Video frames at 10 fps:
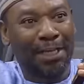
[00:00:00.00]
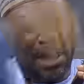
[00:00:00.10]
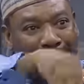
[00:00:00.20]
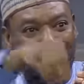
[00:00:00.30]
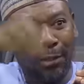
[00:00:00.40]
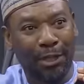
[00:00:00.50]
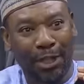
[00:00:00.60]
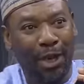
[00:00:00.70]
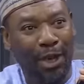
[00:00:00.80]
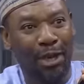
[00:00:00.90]
Abusi
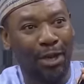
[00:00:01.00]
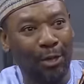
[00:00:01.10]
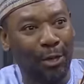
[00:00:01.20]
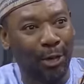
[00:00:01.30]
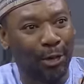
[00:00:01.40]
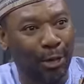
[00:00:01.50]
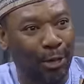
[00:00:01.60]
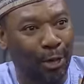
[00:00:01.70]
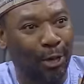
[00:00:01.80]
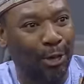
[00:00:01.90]

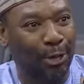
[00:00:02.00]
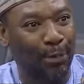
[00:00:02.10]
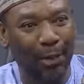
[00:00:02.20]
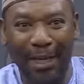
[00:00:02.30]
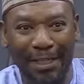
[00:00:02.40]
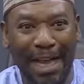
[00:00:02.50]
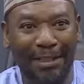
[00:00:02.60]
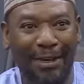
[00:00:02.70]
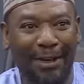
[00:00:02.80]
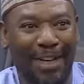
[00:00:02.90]
Ugus that's all.
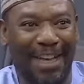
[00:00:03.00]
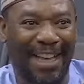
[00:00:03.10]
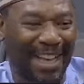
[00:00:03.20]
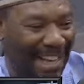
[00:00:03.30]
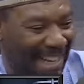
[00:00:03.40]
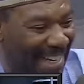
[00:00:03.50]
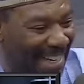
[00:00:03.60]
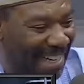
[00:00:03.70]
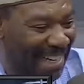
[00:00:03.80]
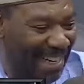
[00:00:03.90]

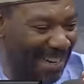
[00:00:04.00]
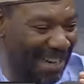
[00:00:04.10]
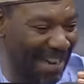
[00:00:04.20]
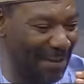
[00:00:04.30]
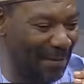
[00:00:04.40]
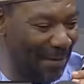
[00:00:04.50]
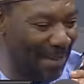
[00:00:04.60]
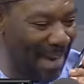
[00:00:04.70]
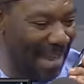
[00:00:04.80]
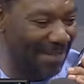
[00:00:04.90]
Okay, Mohammed
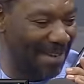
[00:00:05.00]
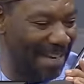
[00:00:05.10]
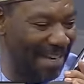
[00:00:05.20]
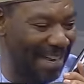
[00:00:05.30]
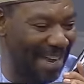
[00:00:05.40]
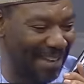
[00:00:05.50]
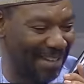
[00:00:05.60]
Ayama, they hear you.